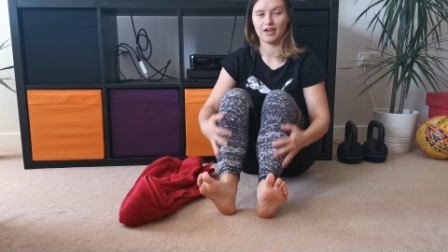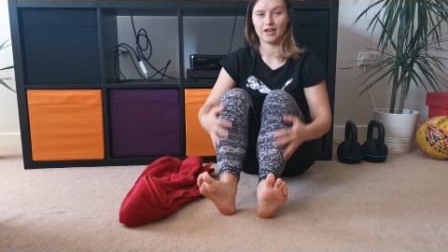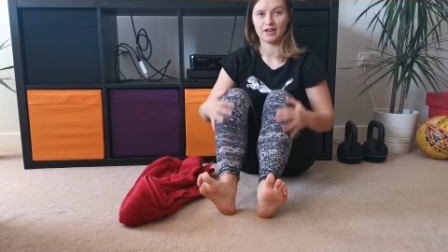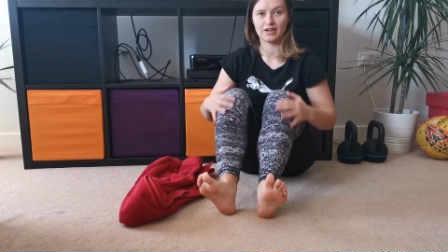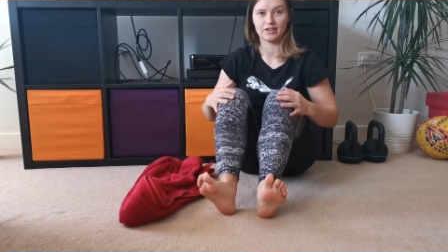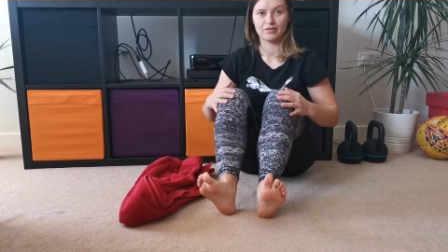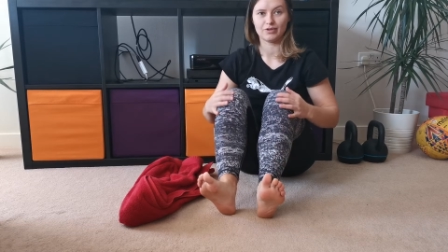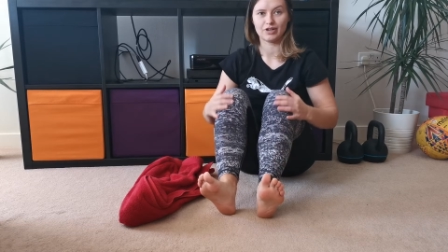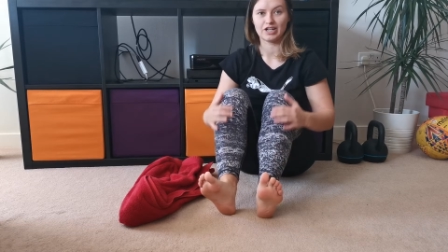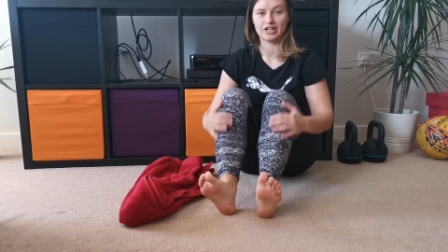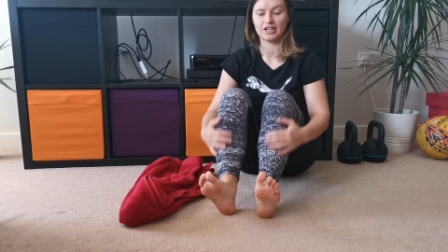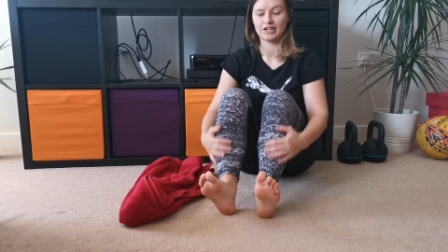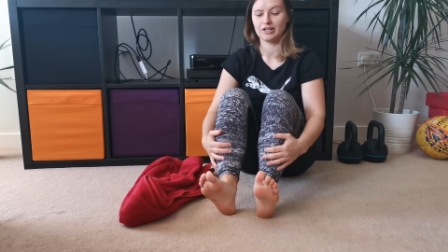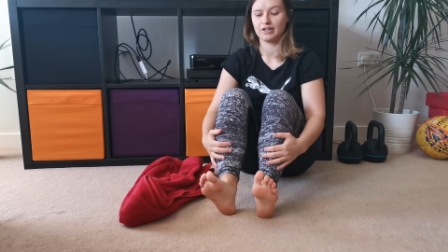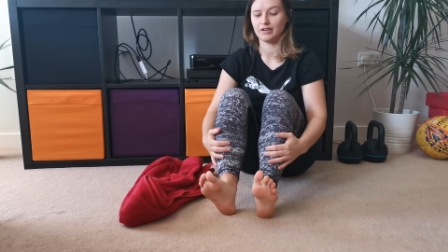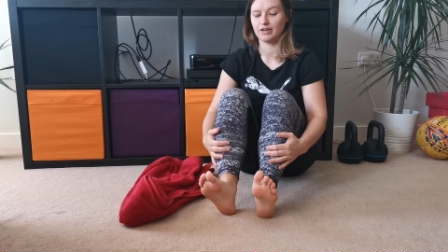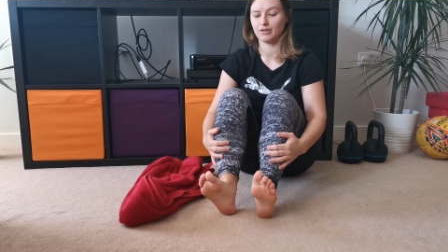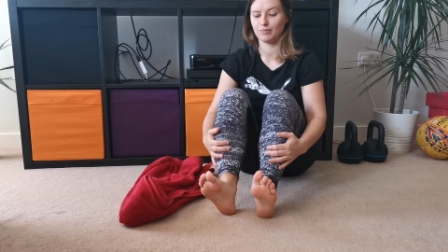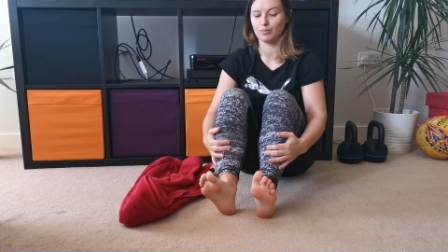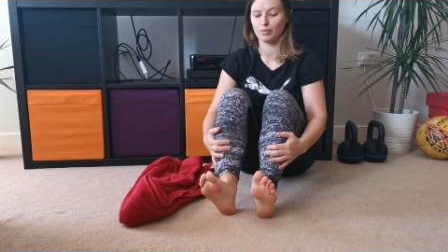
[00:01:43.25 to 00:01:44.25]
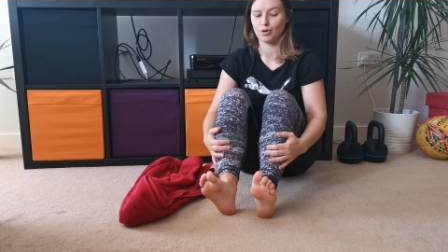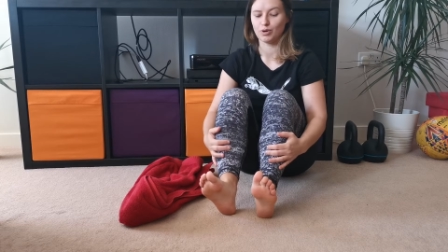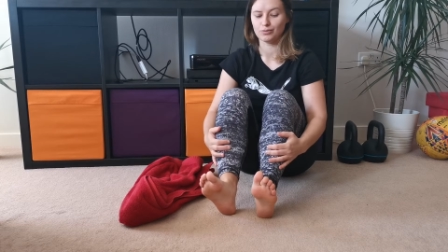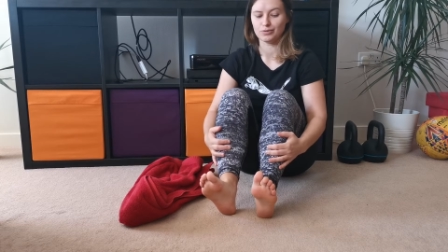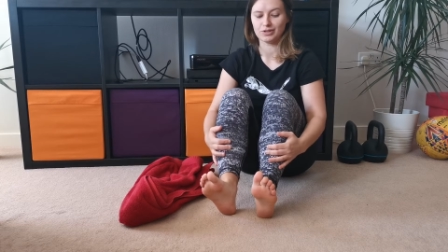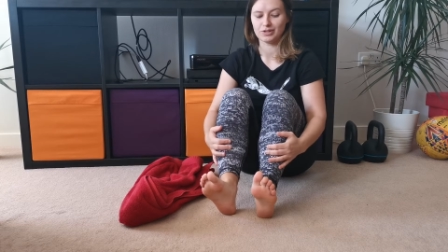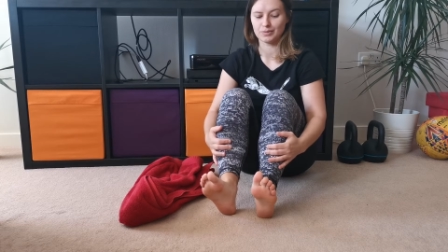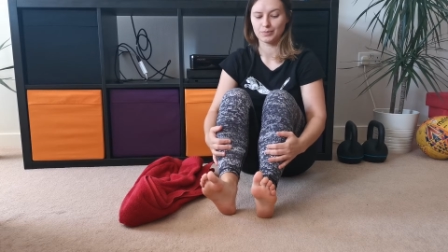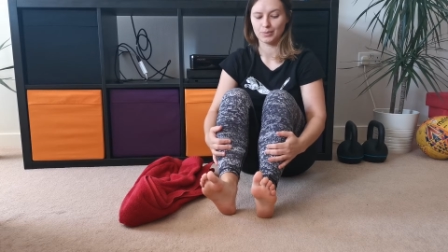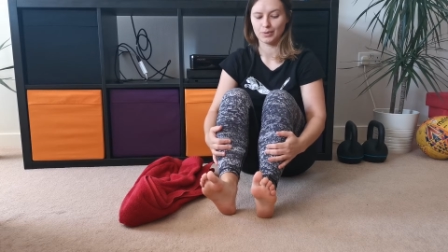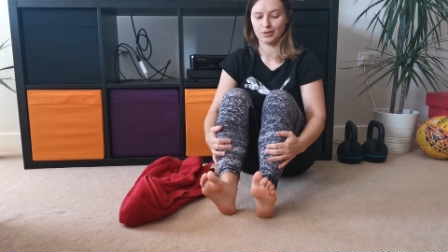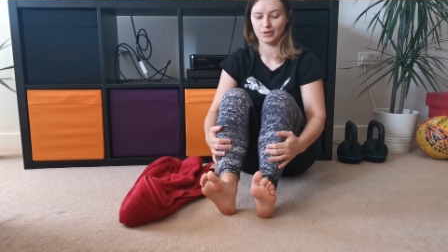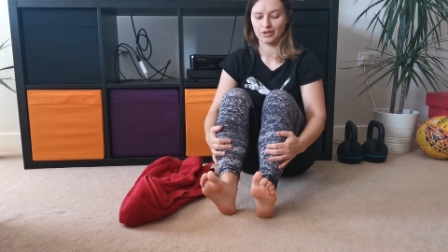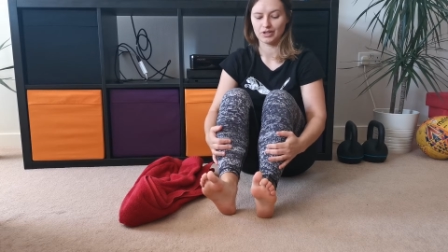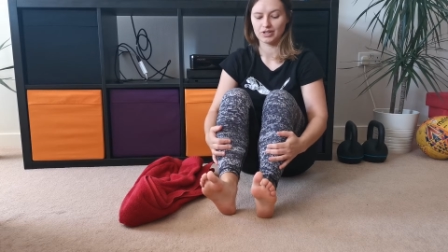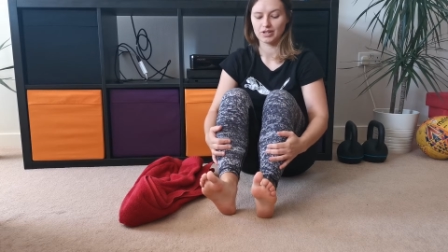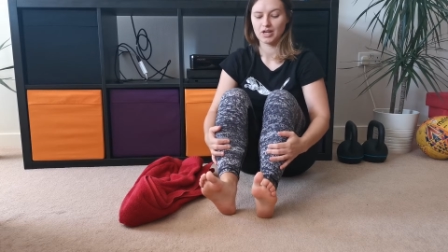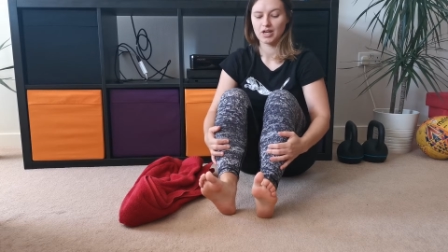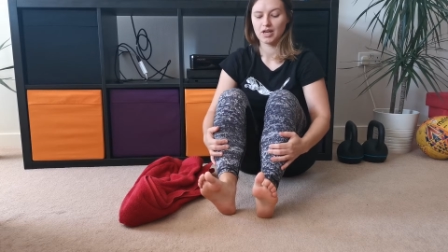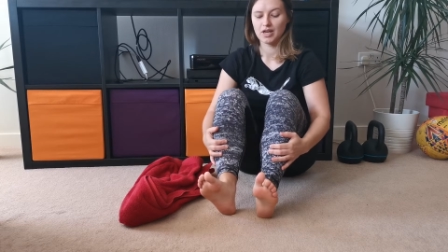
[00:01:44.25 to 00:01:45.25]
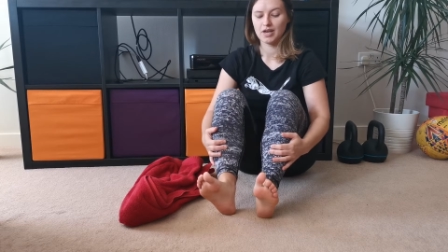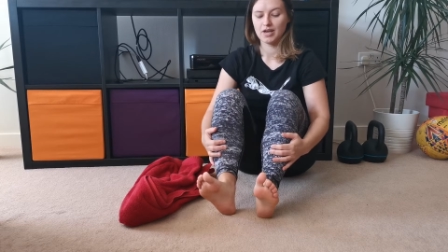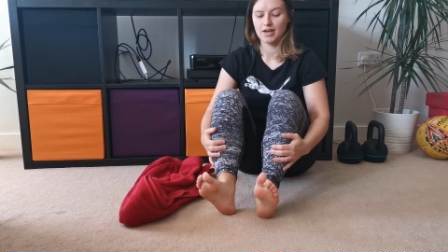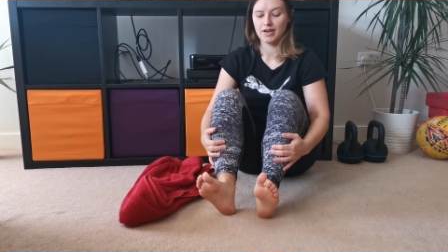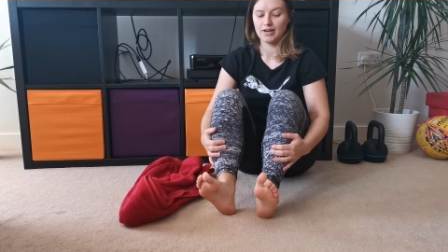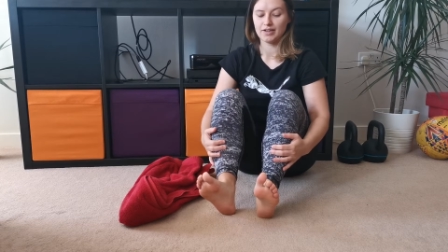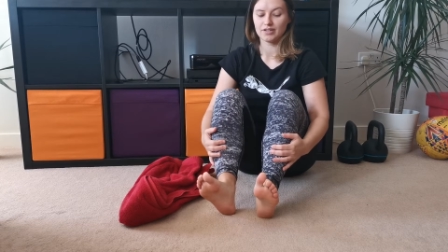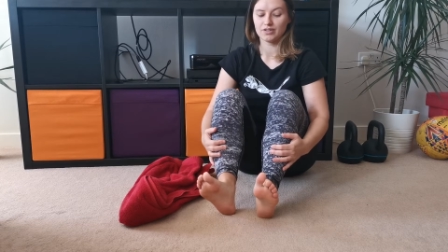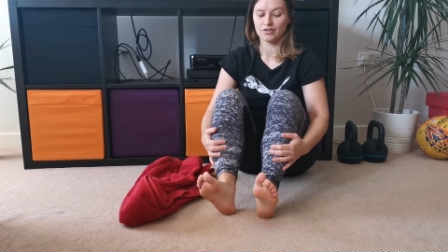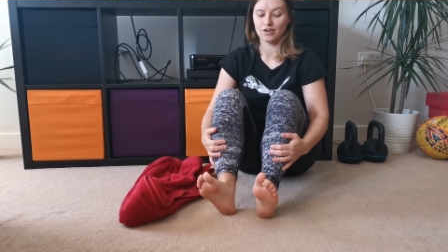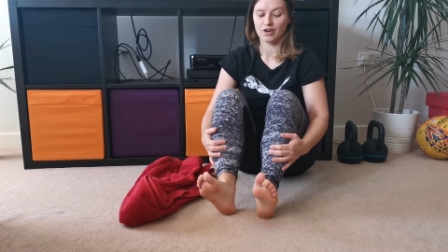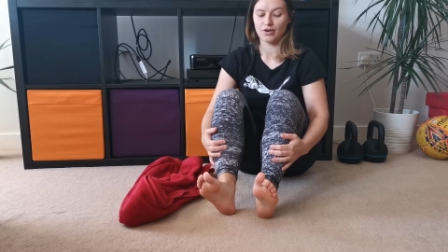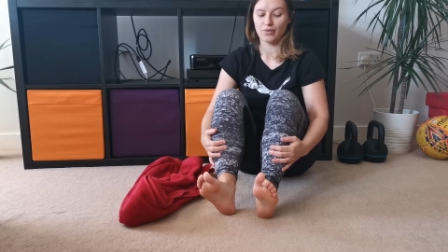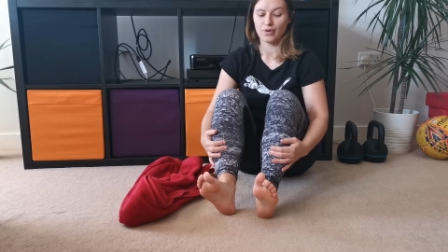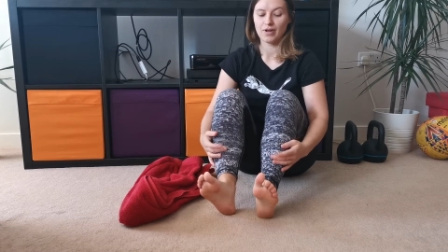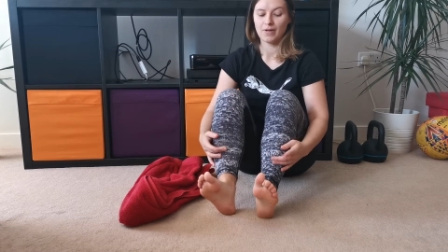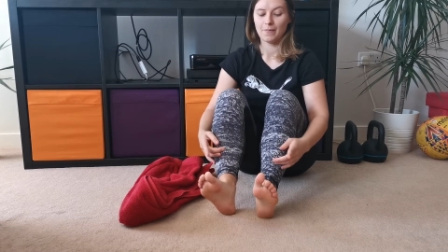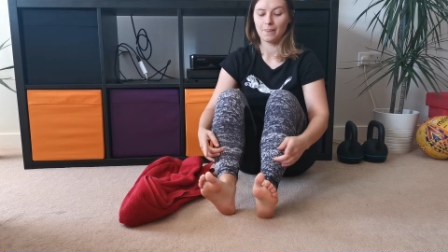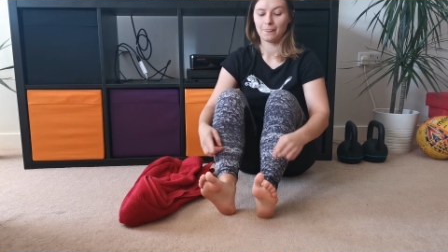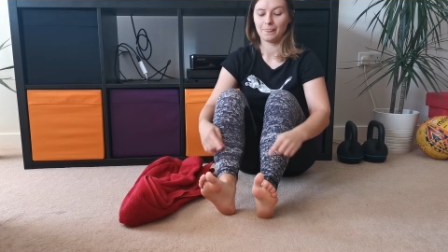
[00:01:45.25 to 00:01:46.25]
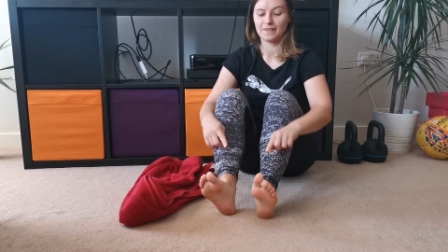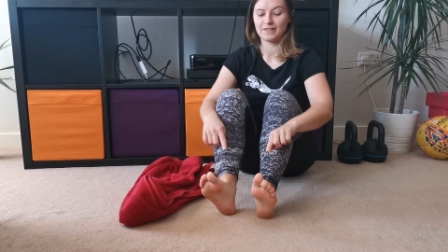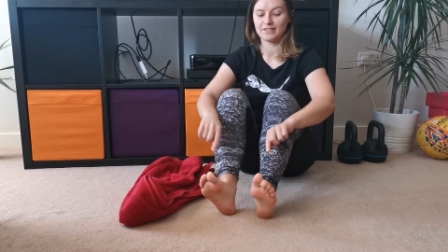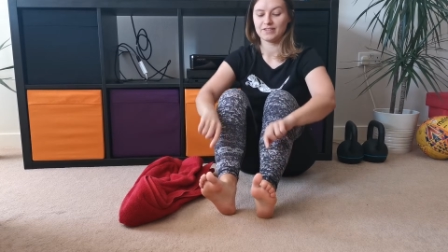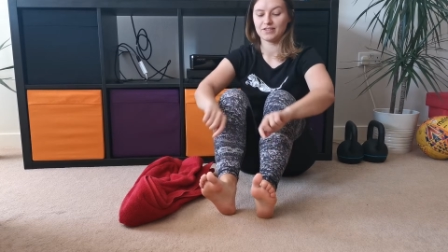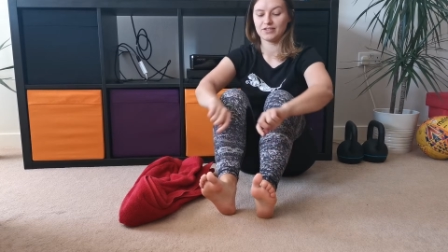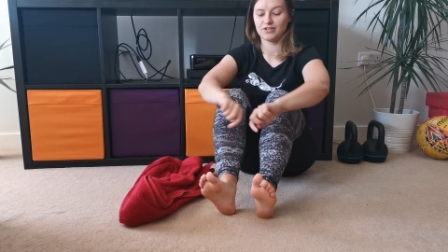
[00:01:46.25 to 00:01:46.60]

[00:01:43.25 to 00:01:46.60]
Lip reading: anywhere above this point. So this